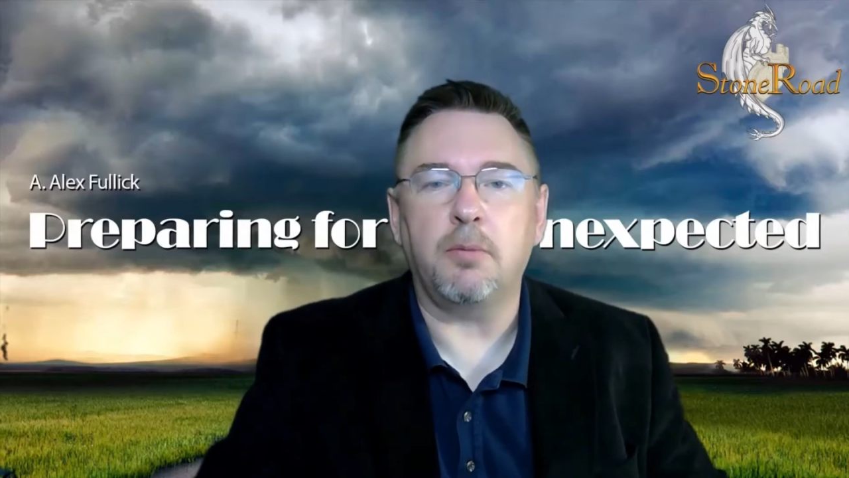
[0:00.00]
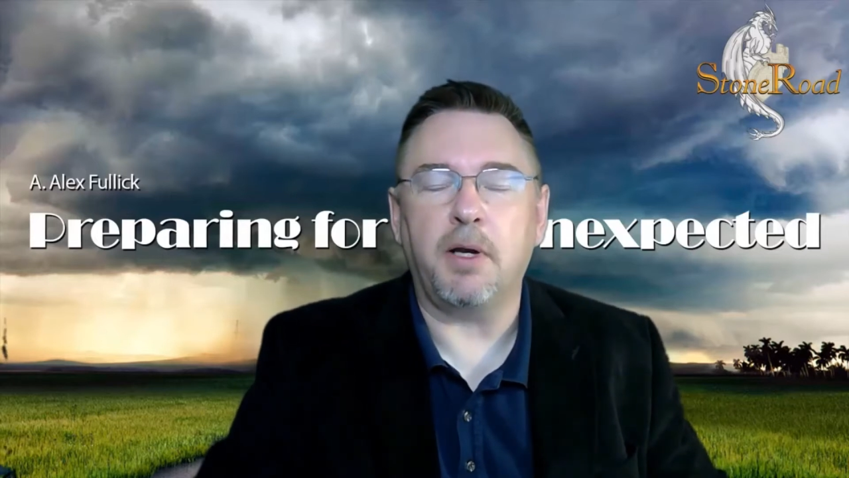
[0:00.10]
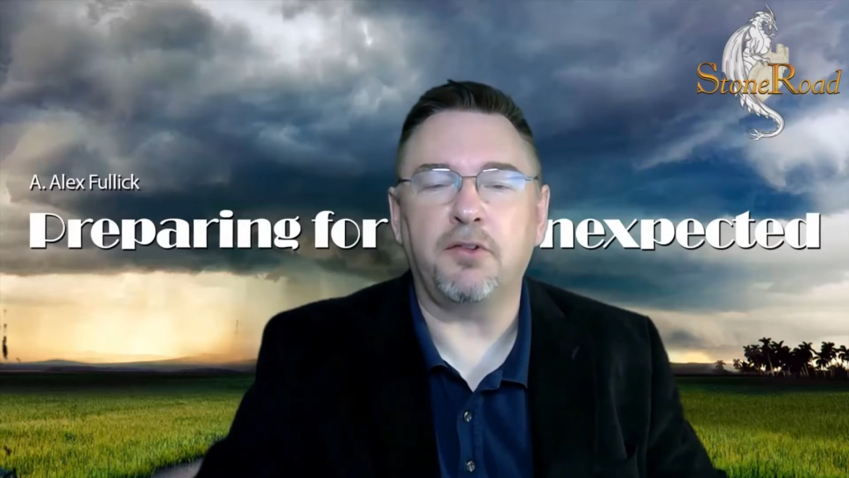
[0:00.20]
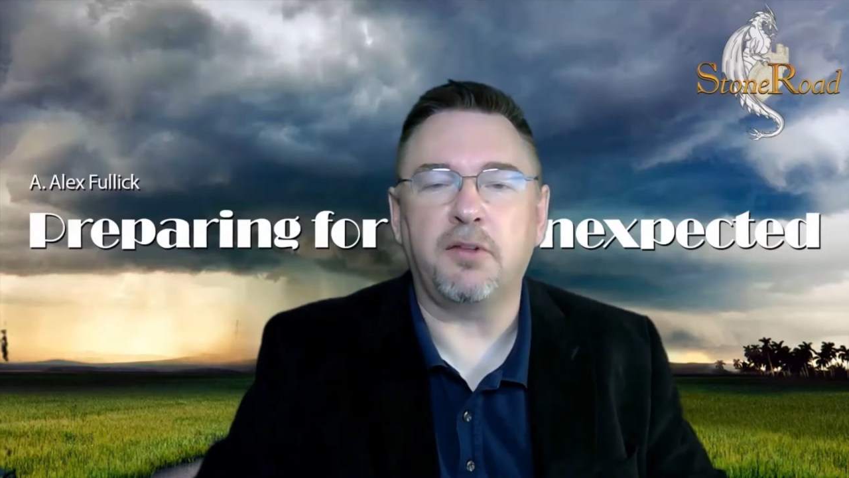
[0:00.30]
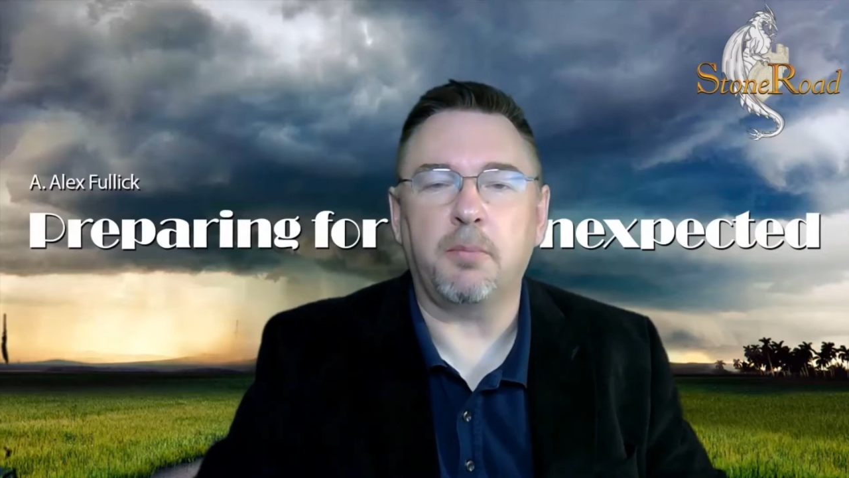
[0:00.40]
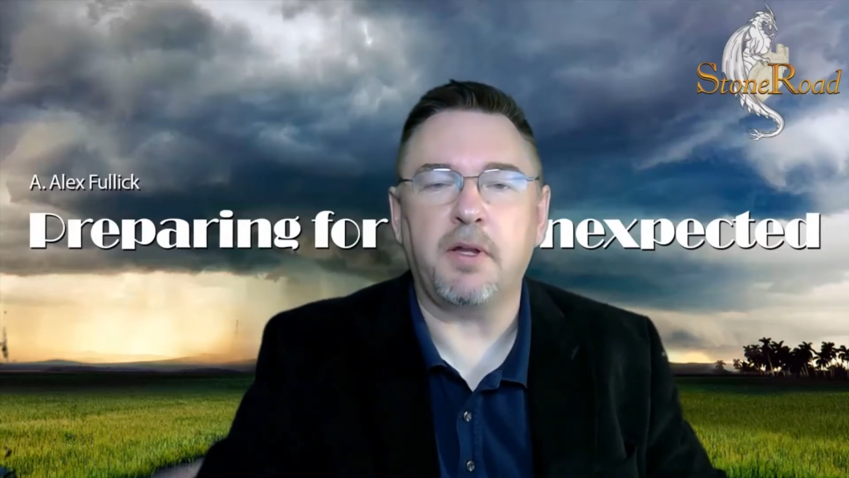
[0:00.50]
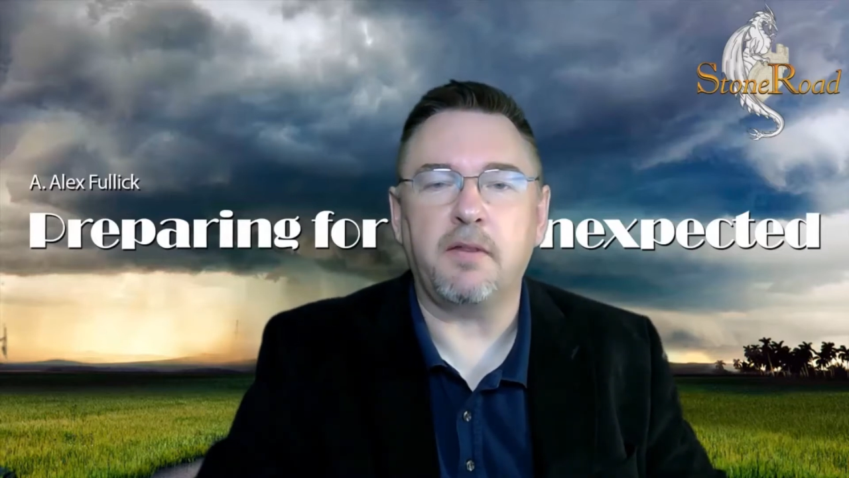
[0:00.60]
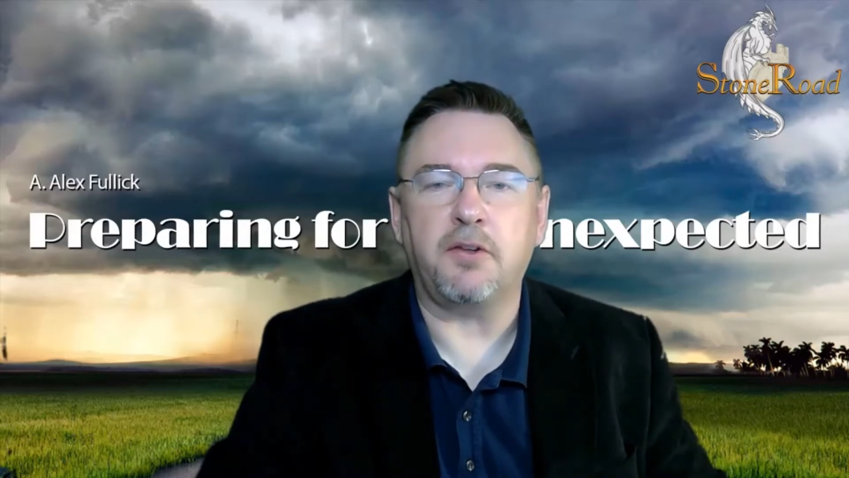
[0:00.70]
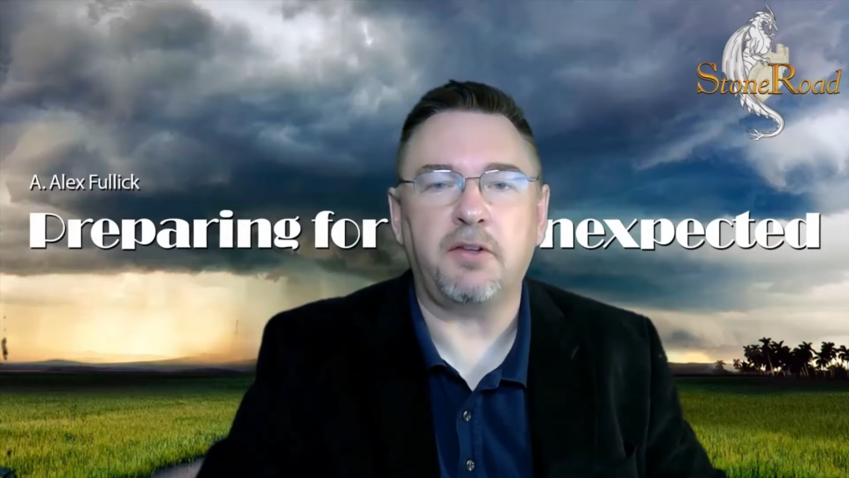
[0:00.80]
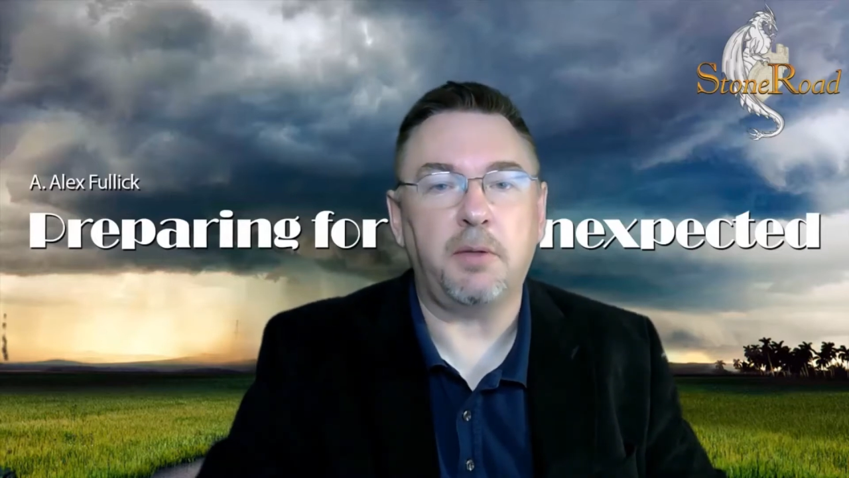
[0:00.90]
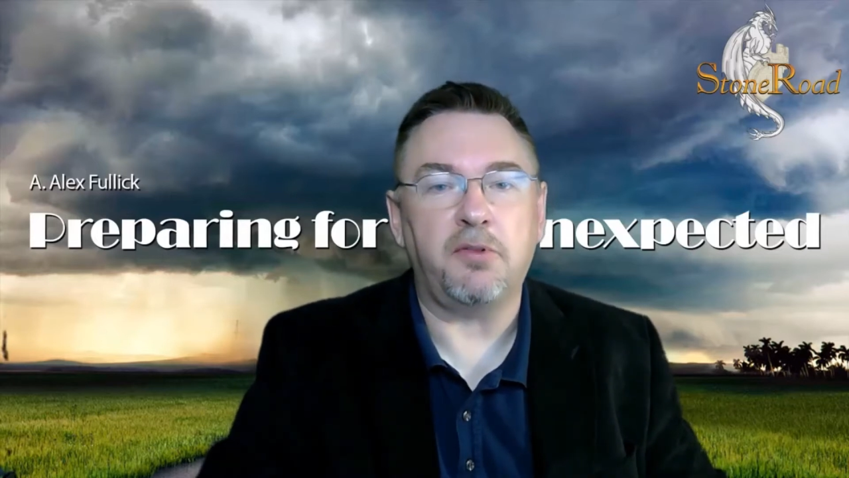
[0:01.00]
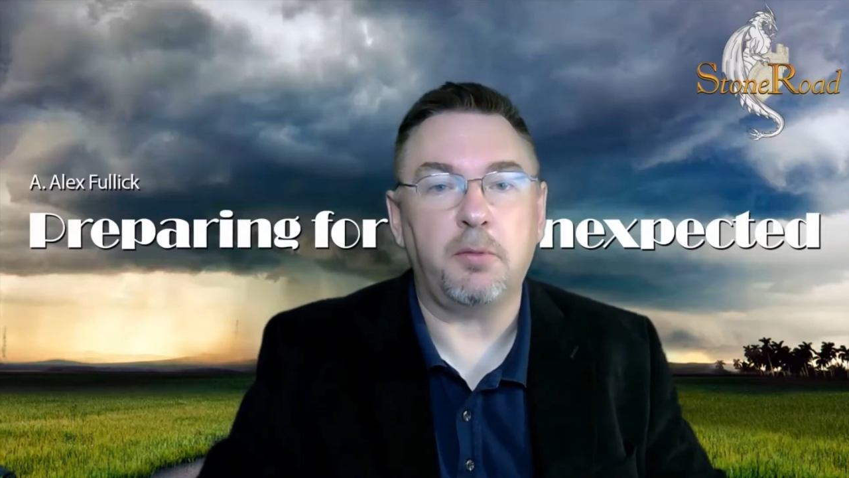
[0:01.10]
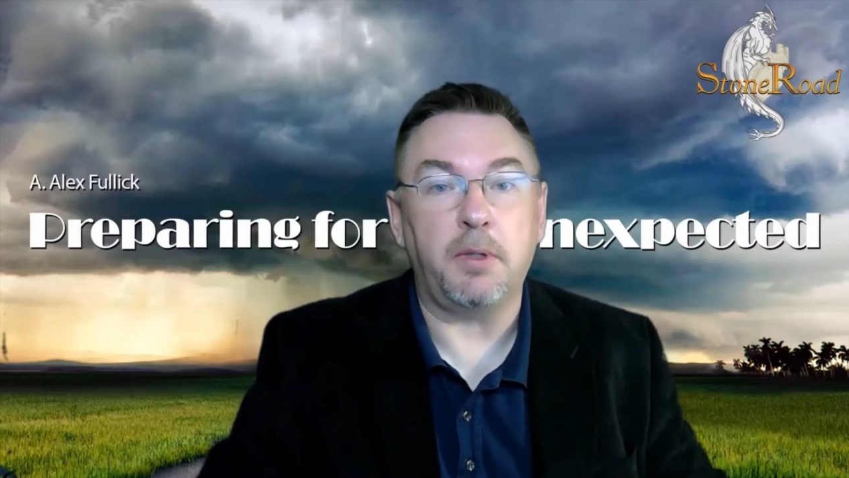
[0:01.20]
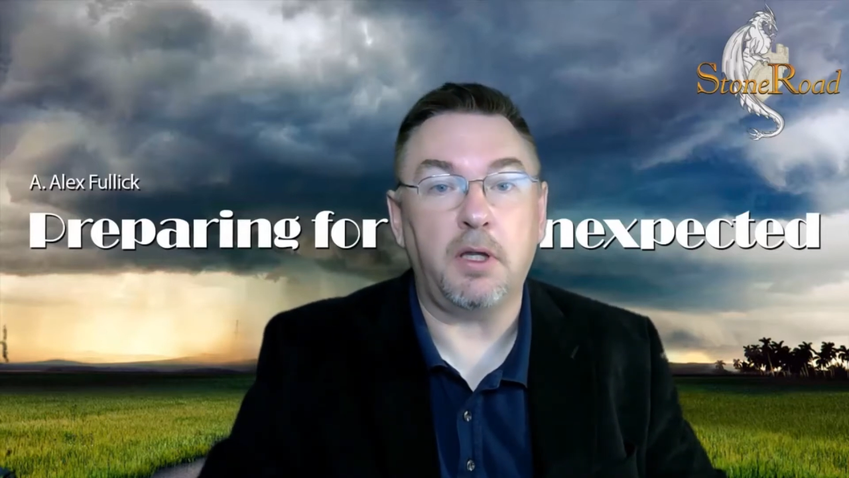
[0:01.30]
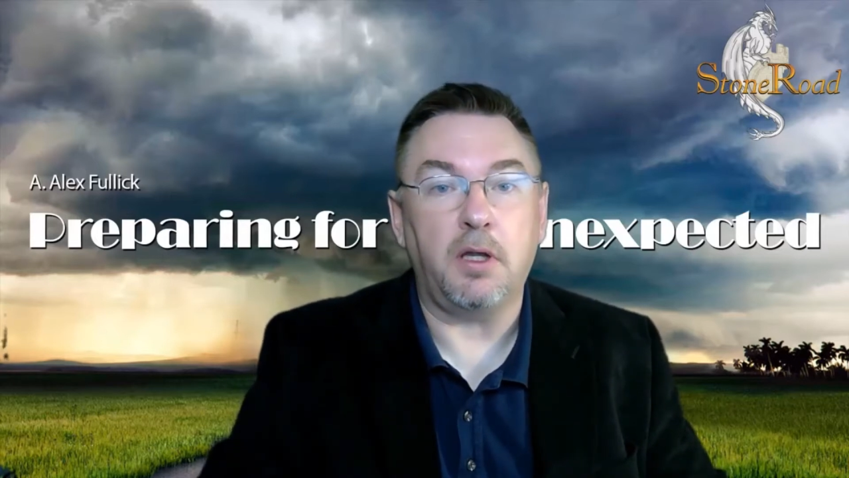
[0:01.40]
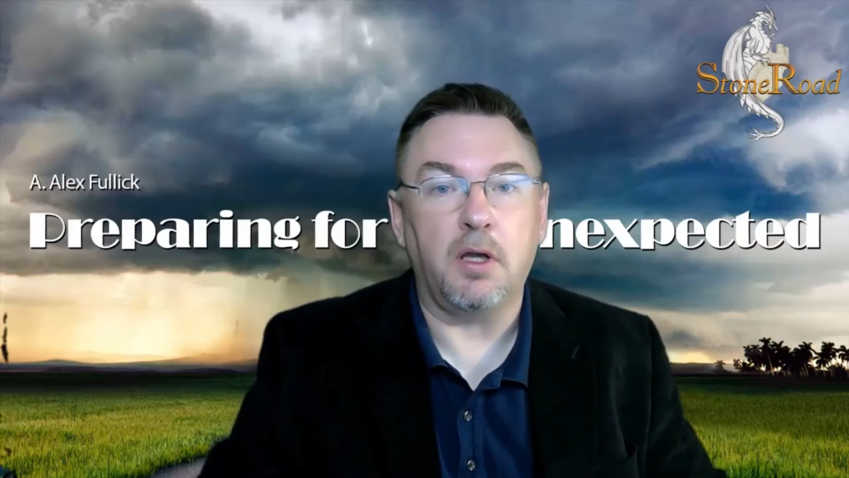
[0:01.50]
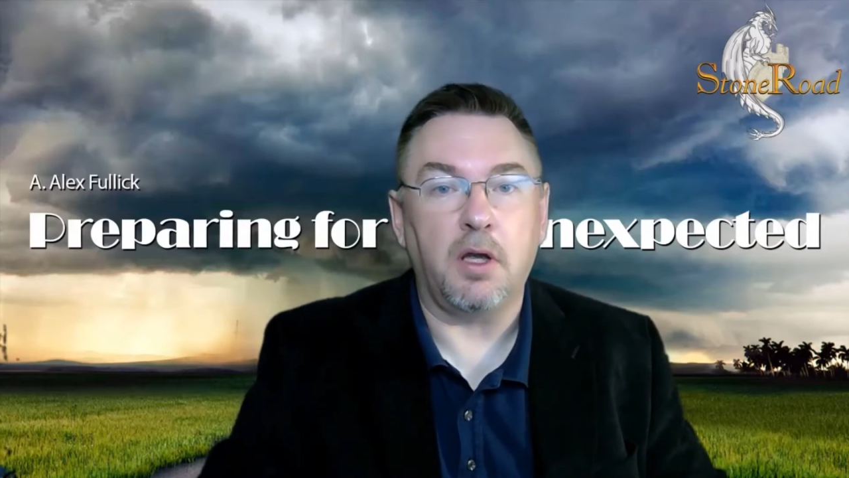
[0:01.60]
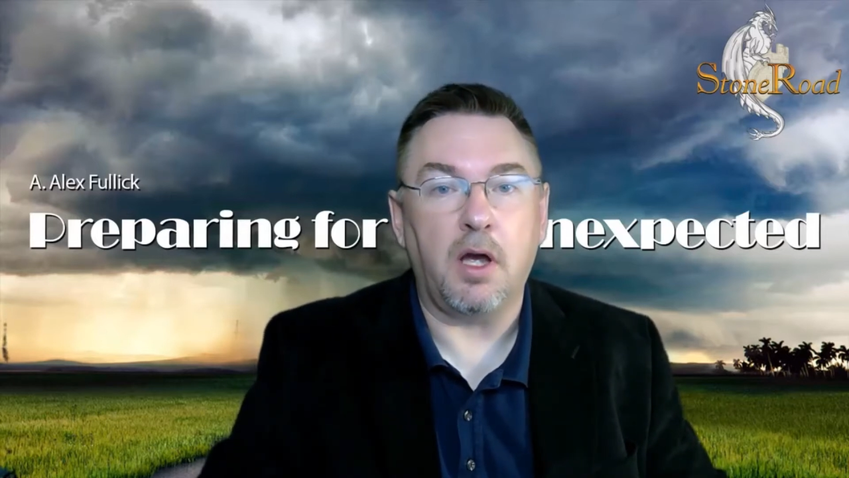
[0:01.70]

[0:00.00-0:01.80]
about something that seems to be